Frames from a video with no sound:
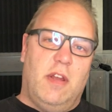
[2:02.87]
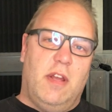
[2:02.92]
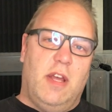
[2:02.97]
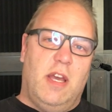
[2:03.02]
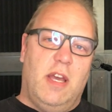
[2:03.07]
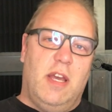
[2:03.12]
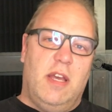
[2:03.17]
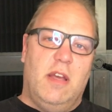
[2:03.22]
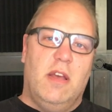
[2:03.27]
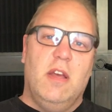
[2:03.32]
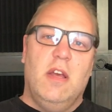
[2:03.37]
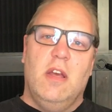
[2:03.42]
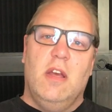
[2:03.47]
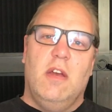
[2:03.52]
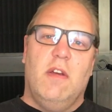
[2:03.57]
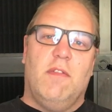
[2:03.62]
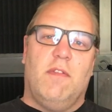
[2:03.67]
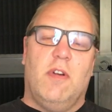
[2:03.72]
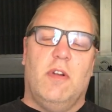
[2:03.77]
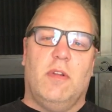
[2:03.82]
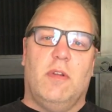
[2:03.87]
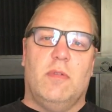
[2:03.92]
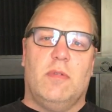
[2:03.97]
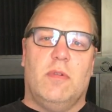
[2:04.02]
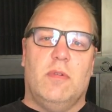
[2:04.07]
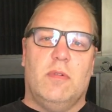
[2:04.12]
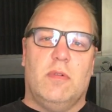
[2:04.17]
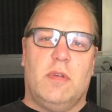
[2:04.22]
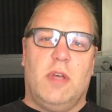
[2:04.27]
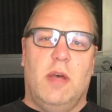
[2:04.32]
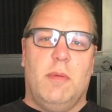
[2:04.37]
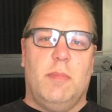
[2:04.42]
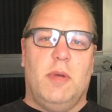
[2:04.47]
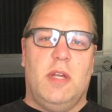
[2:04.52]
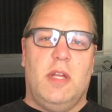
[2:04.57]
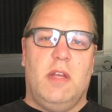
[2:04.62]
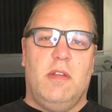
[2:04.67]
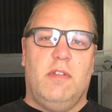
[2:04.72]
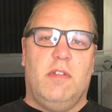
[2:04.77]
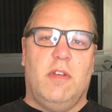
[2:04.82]
today for a local
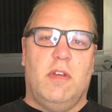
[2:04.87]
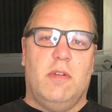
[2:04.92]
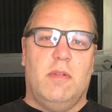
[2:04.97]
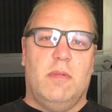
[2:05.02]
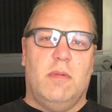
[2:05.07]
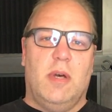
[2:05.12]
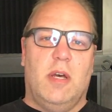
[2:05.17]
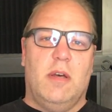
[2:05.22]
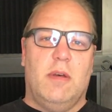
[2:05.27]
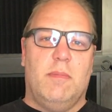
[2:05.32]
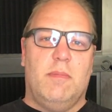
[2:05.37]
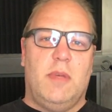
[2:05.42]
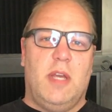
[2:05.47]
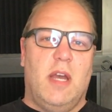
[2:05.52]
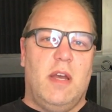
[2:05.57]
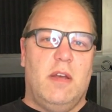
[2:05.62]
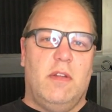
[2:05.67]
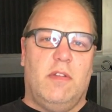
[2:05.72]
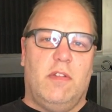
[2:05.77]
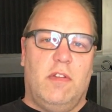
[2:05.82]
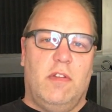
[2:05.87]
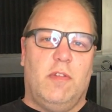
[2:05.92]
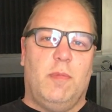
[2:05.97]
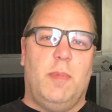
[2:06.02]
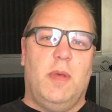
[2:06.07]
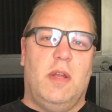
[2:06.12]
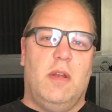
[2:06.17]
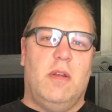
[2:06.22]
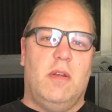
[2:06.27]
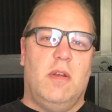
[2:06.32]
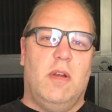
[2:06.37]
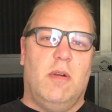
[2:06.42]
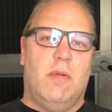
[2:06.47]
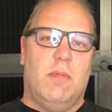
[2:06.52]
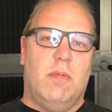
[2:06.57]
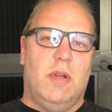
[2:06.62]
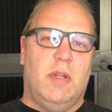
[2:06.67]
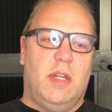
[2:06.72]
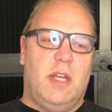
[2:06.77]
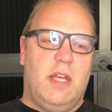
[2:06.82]
company. So um, yeah, it's just been a
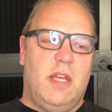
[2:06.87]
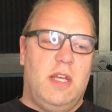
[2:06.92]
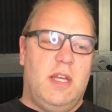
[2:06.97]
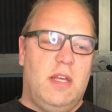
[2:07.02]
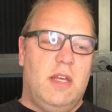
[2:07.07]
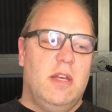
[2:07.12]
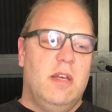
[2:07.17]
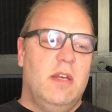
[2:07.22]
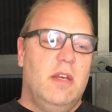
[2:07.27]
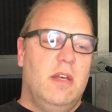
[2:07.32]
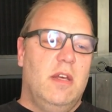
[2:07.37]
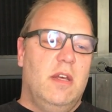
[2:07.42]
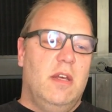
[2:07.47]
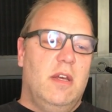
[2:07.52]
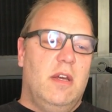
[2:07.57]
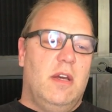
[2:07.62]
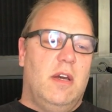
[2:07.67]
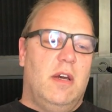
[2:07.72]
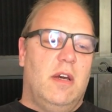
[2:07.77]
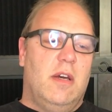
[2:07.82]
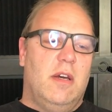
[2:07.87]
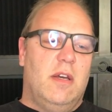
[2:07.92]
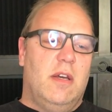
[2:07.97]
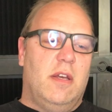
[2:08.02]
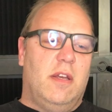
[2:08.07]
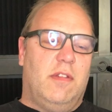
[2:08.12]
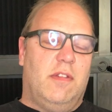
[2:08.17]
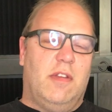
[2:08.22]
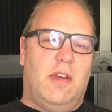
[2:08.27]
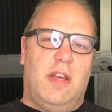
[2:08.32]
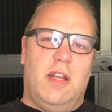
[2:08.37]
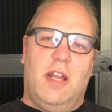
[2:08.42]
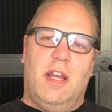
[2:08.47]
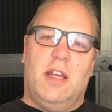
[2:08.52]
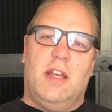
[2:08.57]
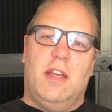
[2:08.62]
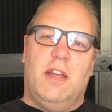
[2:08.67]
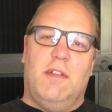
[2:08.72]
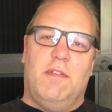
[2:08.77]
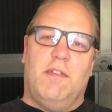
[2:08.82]
really uh,
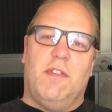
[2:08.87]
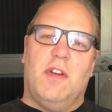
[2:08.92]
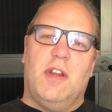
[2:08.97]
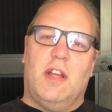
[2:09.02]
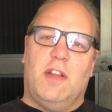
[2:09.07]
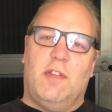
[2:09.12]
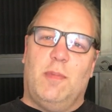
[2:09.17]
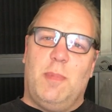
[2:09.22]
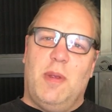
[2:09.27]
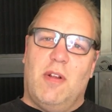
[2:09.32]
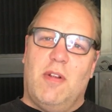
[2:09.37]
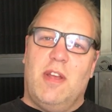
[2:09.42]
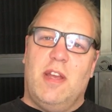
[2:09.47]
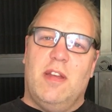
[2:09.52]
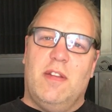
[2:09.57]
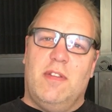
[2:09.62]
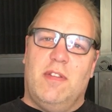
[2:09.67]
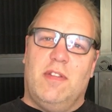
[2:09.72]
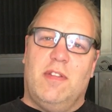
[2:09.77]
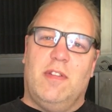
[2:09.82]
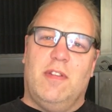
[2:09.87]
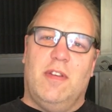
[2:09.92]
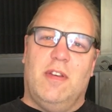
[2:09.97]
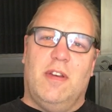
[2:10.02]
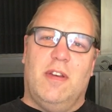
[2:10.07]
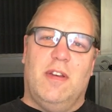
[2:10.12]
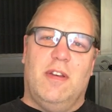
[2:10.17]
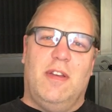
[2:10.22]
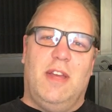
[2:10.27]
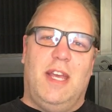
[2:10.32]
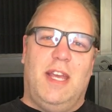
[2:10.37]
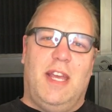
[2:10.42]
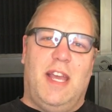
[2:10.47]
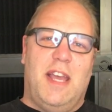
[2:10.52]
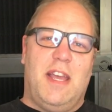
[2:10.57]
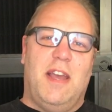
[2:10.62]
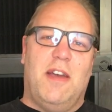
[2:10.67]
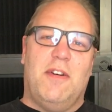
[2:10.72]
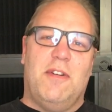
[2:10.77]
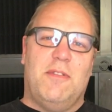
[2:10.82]
exciting and fun experience uh,
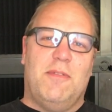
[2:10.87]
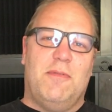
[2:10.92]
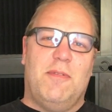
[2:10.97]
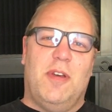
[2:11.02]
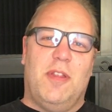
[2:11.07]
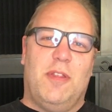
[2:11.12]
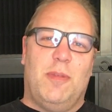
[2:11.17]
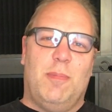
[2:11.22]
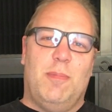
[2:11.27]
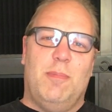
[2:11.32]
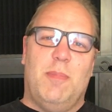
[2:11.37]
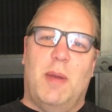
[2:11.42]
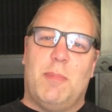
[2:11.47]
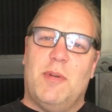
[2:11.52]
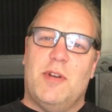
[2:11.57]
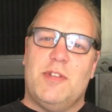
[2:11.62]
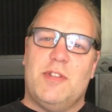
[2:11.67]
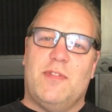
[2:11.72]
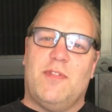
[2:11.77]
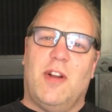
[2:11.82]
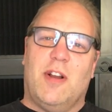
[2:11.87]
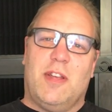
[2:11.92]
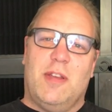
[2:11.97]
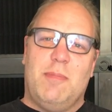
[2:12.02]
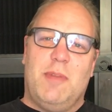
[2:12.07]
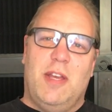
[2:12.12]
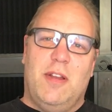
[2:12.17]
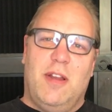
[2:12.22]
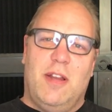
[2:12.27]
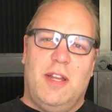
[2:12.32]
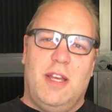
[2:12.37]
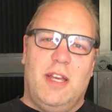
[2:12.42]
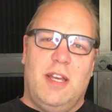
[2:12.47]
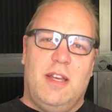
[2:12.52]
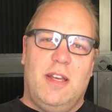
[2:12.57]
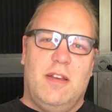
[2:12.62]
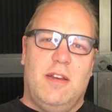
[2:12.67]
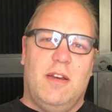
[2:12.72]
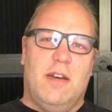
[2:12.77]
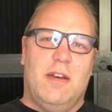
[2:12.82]
hanging out with members of our
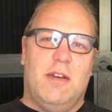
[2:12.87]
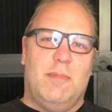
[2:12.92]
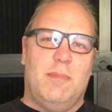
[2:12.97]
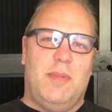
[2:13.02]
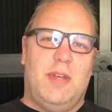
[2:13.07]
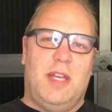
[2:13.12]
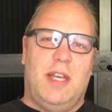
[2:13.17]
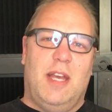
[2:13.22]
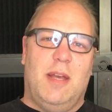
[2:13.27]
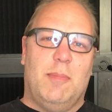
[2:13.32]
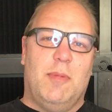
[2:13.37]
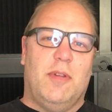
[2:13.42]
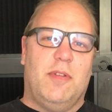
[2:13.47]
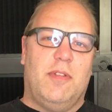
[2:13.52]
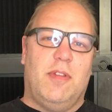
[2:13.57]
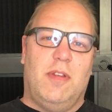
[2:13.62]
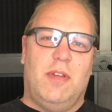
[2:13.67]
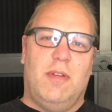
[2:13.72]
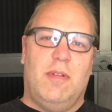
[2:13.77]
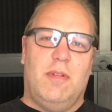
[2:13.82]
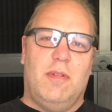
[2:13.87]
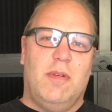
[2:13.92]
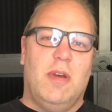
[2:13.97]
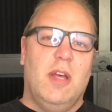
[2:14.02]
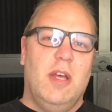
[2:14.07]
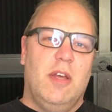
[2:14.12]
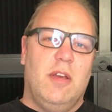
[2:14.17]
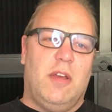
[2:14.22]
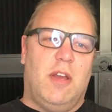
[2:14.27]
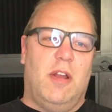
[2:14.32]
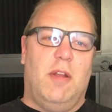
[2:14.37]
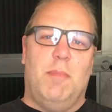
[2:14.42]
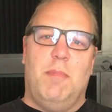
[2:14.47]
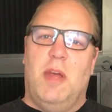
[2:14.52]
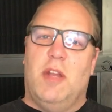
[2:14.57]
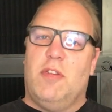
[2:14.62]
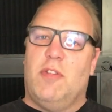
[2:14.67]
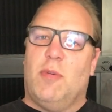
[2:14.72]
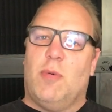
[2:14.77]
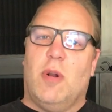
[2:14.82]
community, uh, being able to kind of
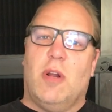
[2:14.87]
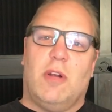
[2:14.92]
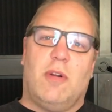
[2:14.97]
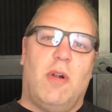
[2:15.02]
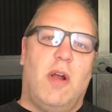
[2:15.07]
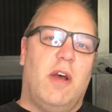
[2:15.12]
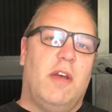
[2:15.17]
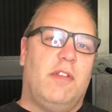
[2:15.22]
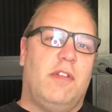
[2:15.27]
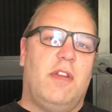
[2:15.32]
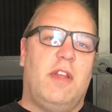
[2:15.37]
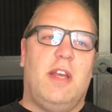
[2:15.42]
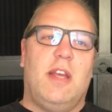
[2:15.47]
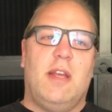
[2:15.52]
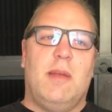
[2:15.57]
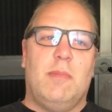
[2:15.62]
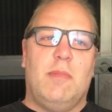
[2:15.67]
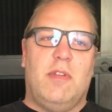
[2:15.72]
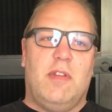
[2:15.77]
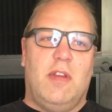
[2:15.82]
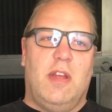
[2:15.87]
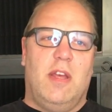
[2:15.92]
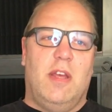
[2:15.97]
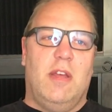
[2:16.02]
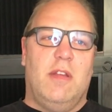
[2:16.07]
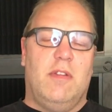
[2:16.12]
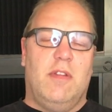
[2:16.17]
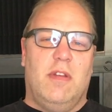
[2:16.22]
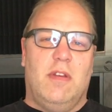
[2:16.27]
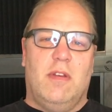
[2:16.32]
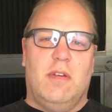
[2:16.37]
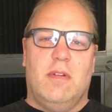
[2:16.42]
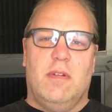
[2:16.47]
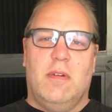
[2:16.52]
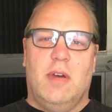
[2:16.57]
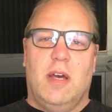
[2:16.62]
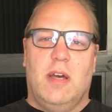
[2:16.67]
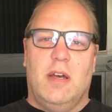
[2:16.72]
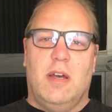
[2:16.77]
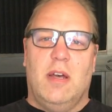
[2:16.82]
mentor across teams, to, to
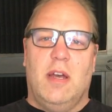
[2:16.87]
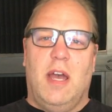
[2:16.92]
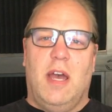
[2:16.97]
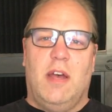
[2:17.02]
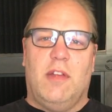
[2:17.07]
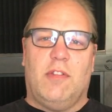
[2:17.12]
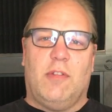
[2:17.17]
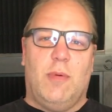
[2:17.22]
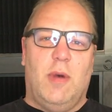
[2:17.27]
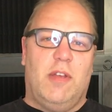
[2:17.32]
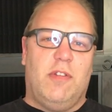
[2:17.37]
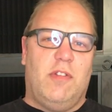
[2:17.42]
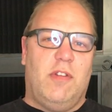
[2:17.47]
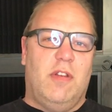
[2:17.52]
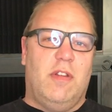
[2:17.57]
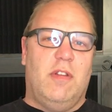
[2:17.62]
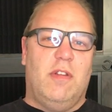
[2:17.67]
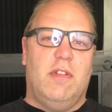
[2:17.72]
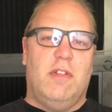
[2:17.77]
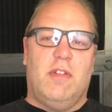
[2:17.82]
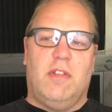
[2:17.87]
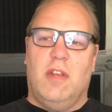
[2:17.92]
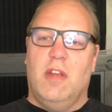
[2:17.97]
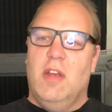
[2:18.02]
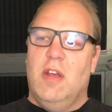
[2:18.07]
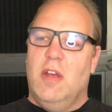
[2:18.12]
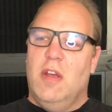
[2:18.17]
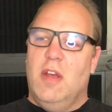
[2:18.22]
uh, ask questions,